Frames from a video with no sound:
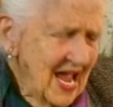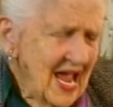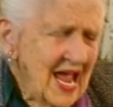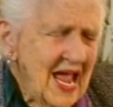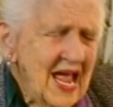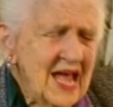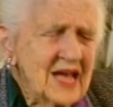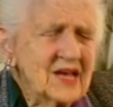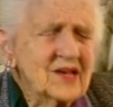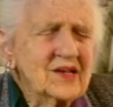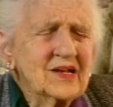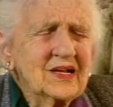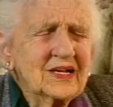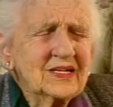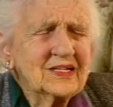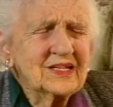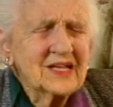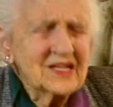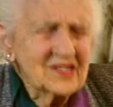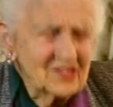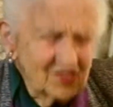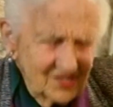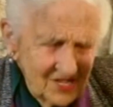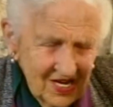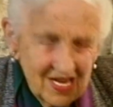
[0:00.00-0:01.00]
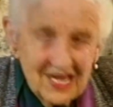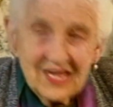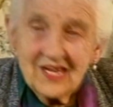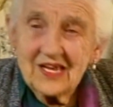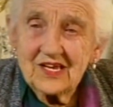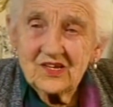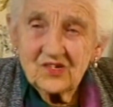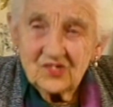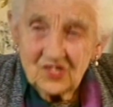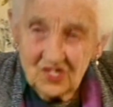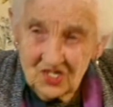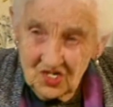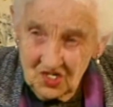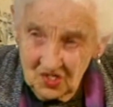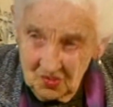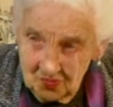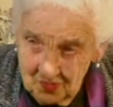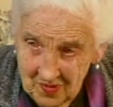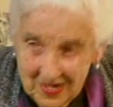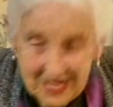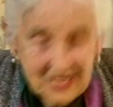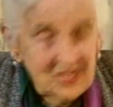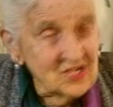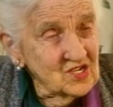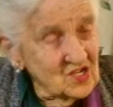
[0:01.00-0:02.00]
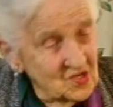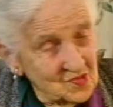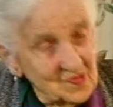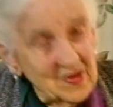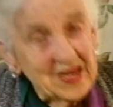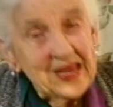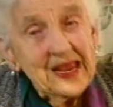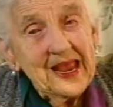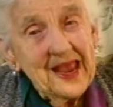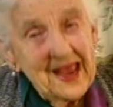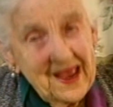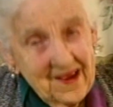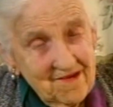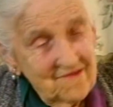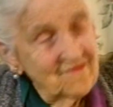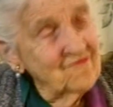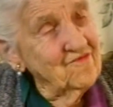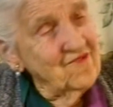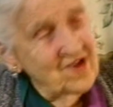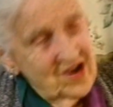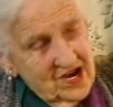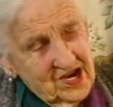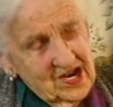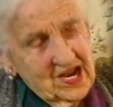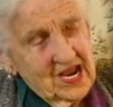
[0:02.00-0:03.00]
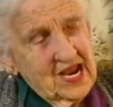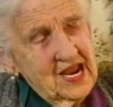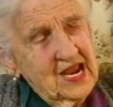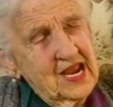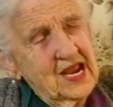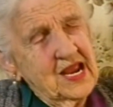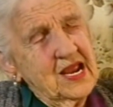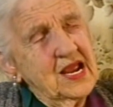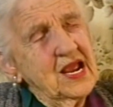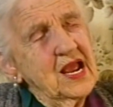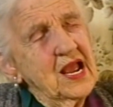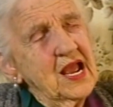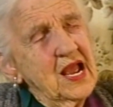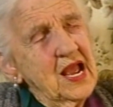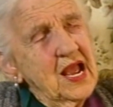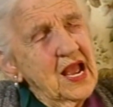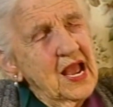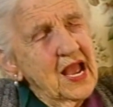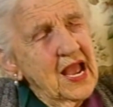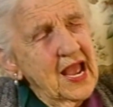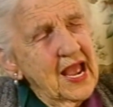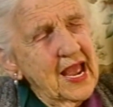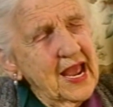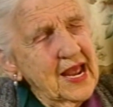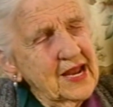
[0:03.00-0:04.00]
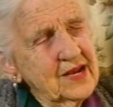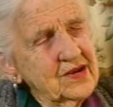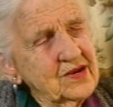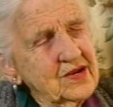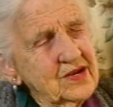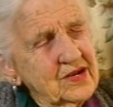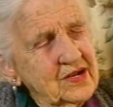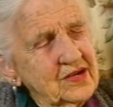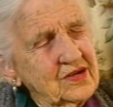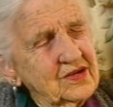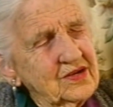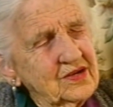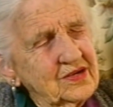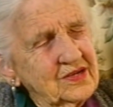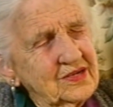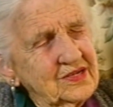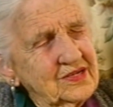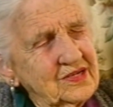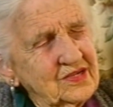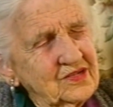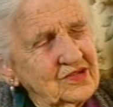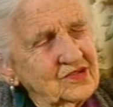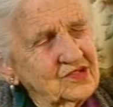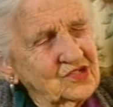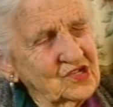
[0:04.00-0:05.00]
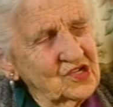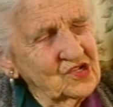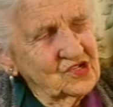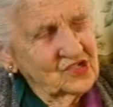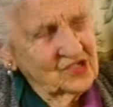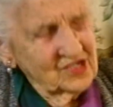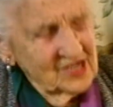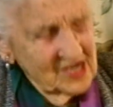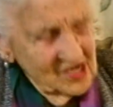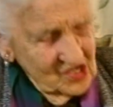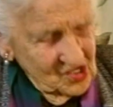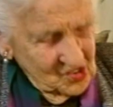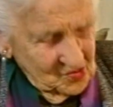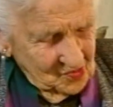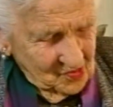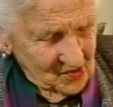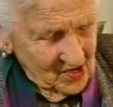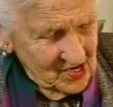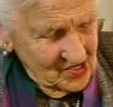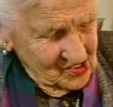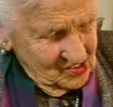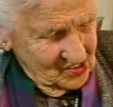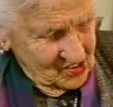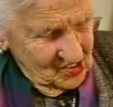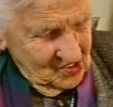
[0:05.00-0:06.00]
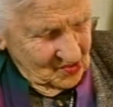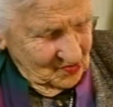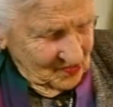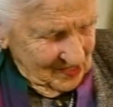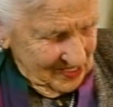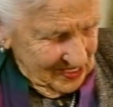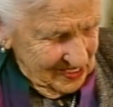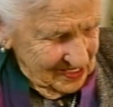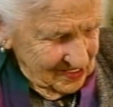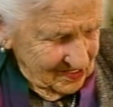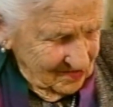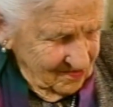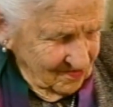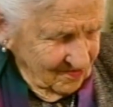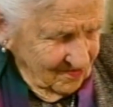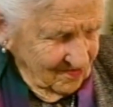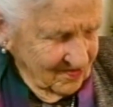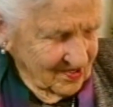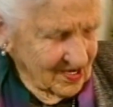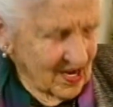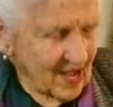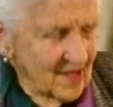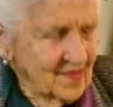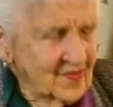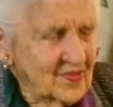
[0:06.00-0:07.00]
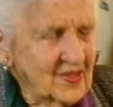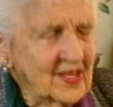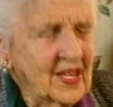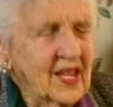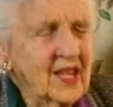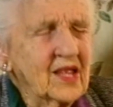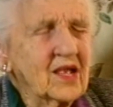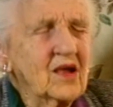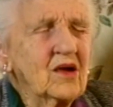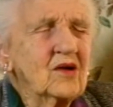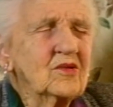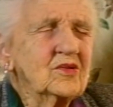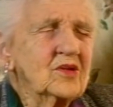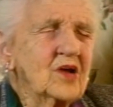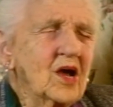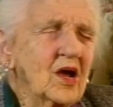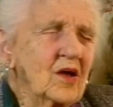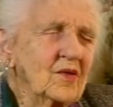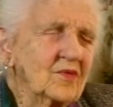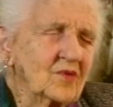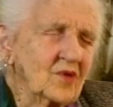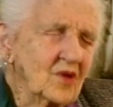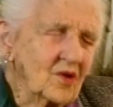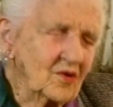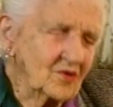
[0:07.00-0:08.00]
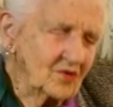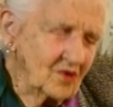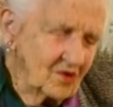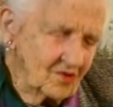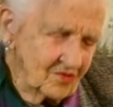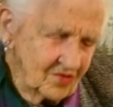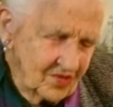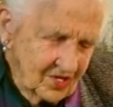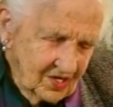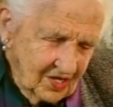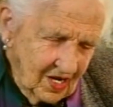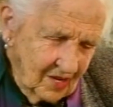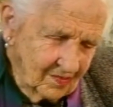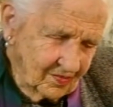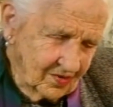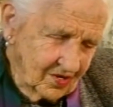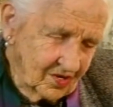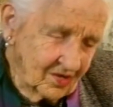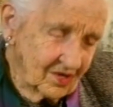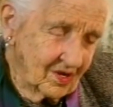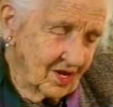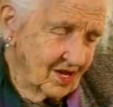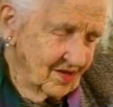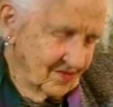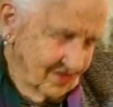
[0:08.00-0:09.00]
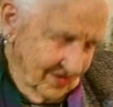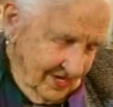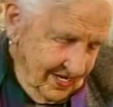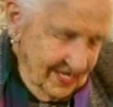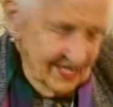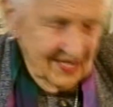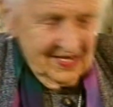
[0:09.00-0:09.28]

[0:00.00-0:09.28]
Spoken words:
And I say, she speaks to me every day. And she's an inspiration to me when I'm thinking, oh, I don't think I'm going to...